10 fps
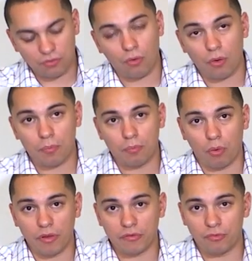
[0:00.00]
four
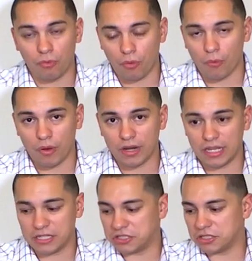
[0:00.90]
point four one
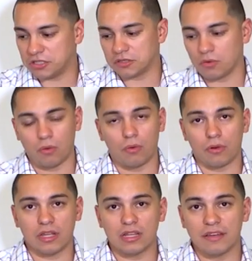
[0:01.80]
inches
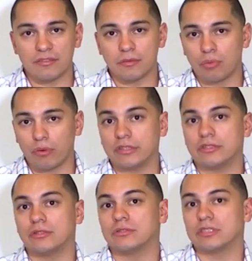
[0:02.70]
or eleven point
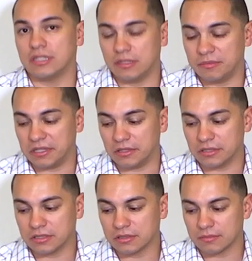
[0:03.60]
two
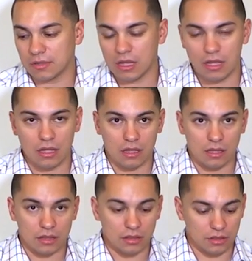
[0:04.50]
centimeters.
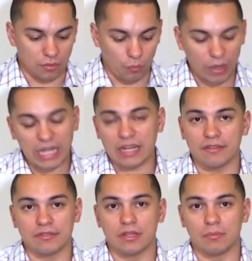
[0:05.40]
The weight
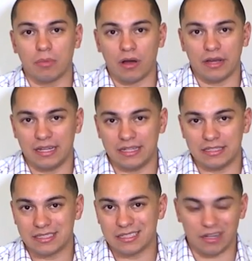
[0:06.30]
of the ball head
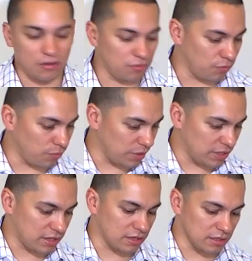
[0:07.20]
itself
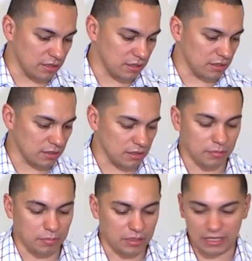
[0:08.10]
with the, the
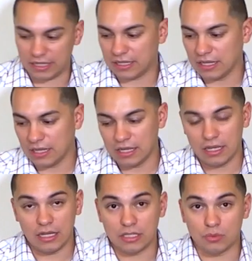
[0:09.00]
plate
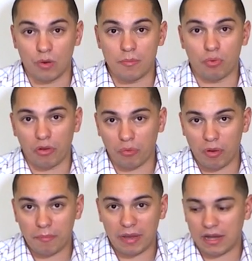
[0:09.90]
is one point
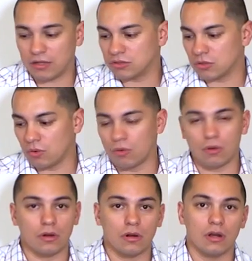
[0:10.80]
one pounds
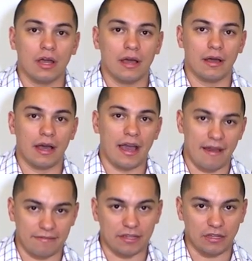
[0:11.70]
or a
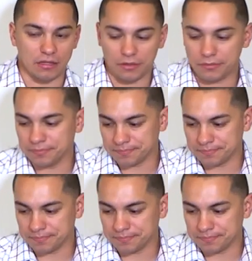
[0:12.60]
half kilo.